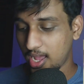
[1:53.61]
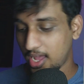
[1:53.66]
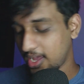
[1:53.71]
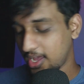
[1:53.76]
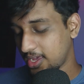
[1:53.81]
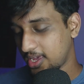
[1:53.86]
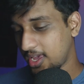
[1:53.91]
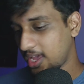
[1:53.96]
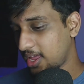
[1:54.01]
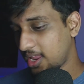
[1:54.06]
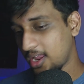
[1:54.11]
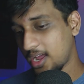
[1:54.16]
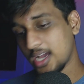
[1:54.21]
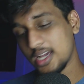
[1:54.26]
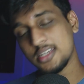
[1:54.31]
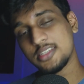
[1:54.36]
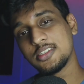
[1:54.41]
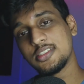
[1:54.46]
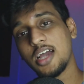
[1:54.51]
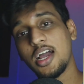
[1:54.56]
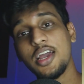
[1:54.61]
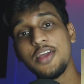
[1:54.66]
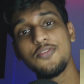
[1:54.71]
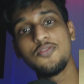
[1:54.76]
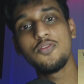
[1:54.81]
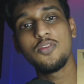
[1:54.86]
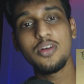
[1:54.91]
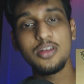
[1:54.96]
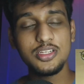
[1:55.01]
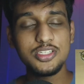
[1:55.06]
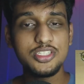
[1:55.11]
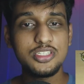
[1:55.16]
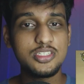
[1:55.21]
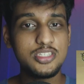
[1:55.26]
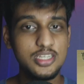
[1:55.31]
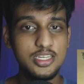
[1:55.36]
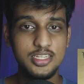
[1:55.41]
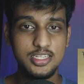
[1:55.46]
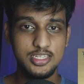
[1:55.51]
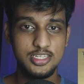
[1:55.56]
I
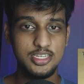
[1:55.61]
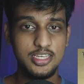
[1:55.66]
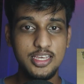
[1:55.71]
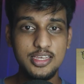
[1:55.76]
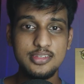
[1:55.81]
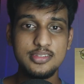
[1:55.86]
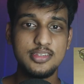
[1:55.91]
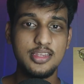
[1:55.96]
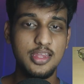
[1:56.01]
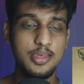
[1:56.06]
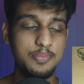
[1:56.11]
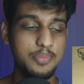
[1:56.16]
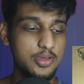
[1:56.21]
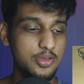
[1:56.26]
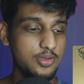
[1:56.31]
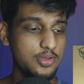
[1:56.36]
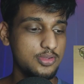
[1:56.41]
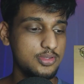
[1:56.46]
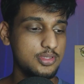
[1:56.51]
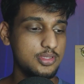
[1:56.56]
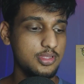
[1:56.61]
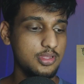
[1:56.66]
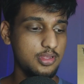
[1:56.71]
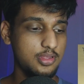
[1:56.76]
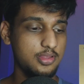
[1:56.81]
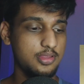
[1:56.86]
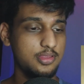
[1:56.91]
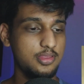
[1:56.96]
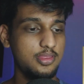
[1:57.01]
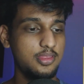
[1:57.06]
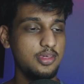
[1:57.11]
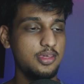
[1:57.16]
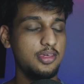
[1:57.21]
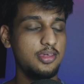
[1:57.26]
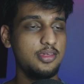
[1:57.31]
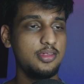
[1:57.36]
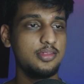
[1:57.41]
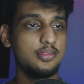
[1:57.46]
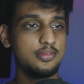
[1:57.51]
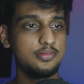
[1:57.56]
watched it yesterday because
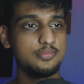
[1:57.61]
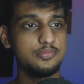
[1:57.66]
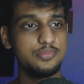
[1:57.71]
the